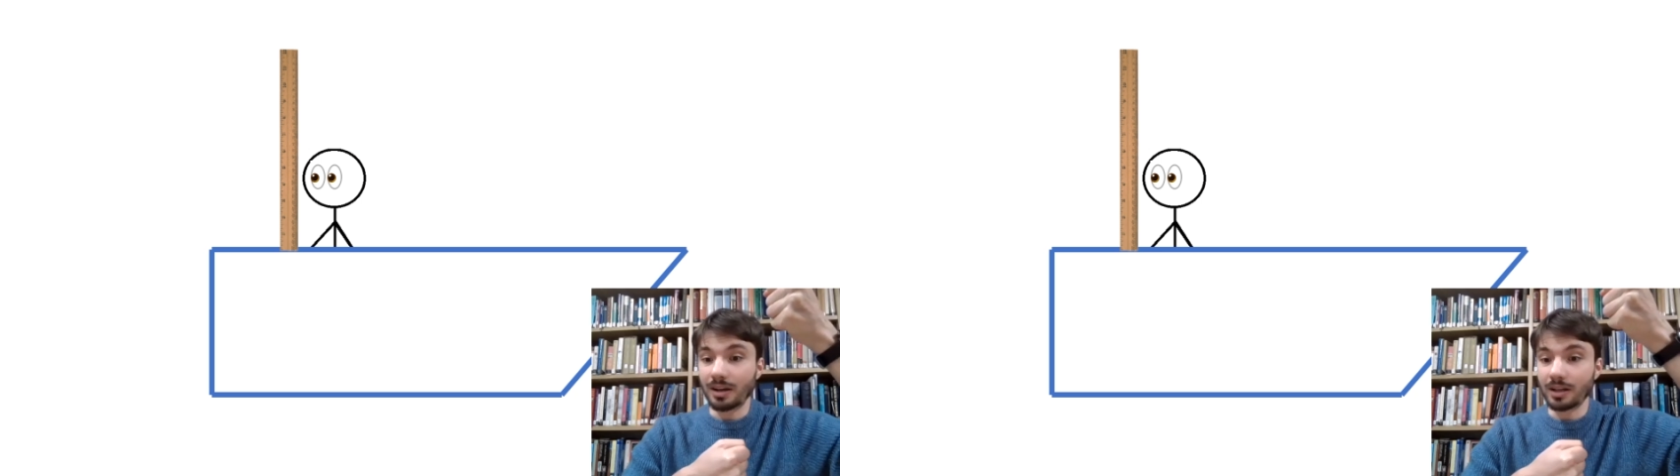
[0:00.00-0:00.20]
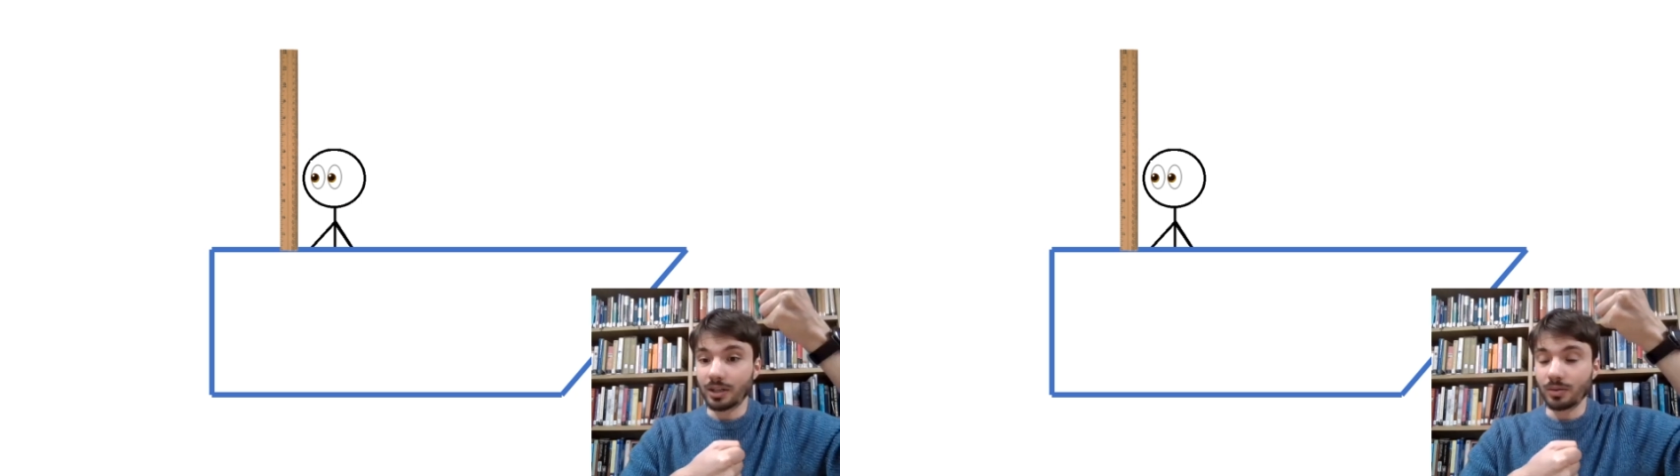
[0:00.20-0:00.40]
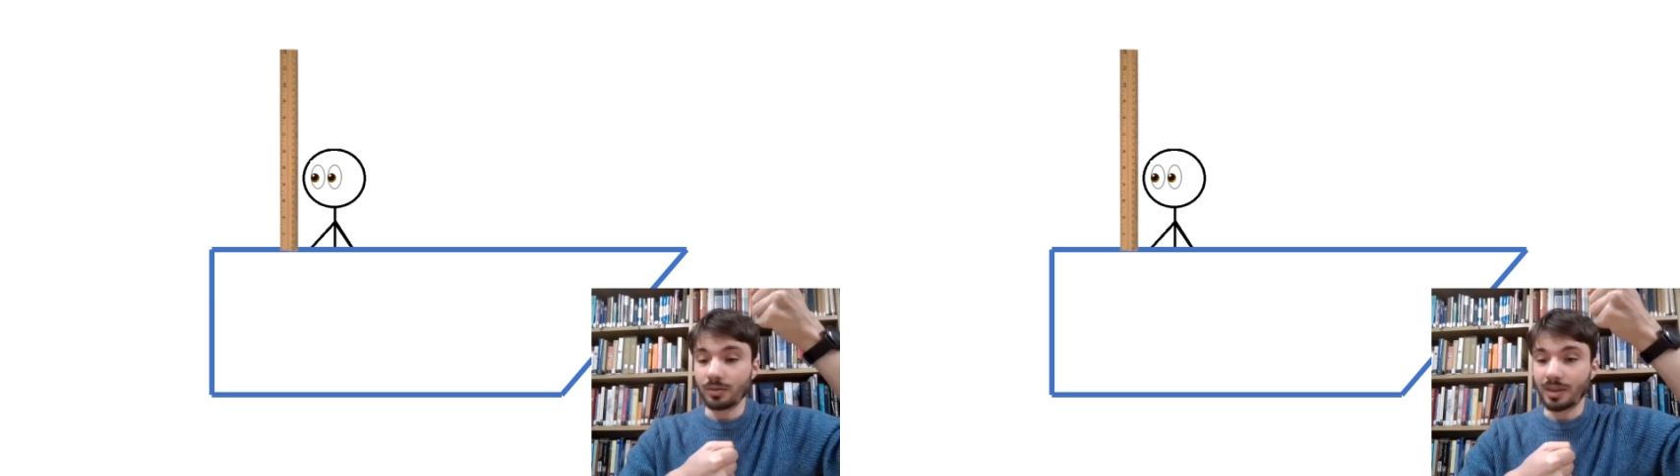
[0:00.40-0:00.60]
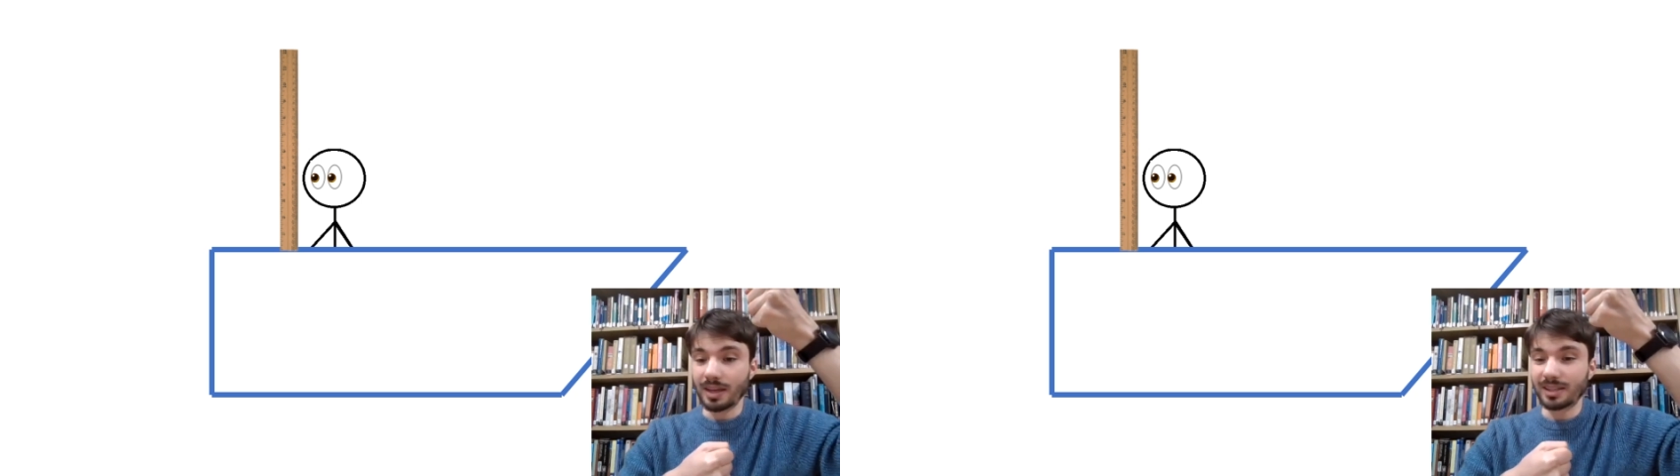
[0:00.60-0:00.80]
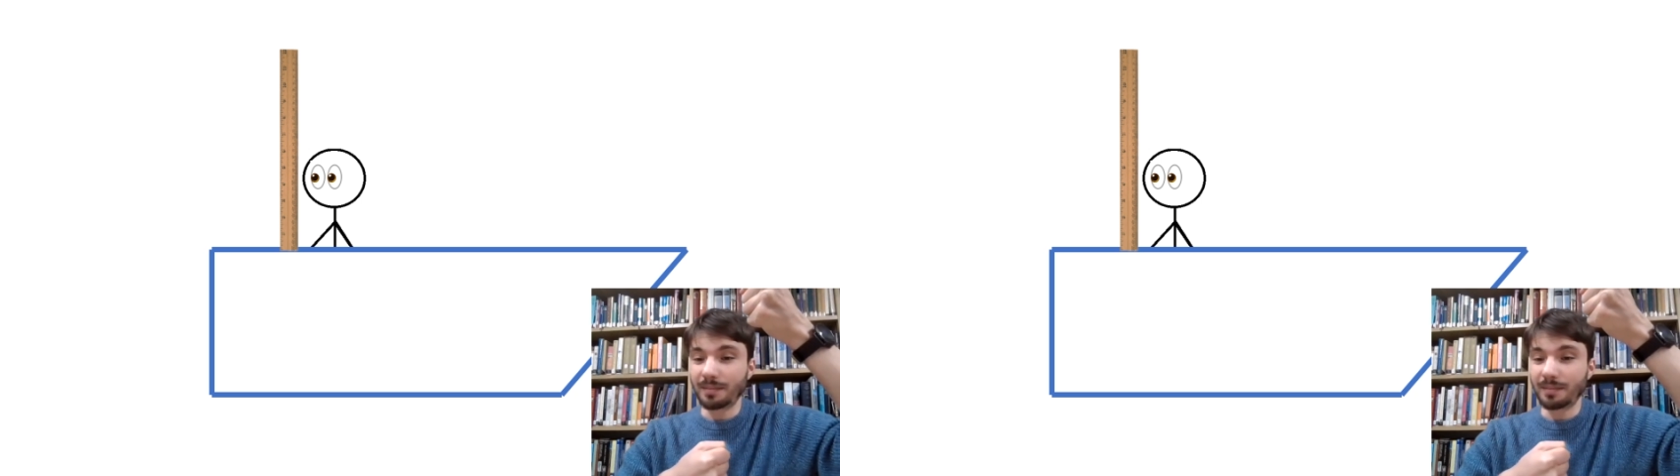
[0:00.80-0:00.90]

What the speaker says: argue that it's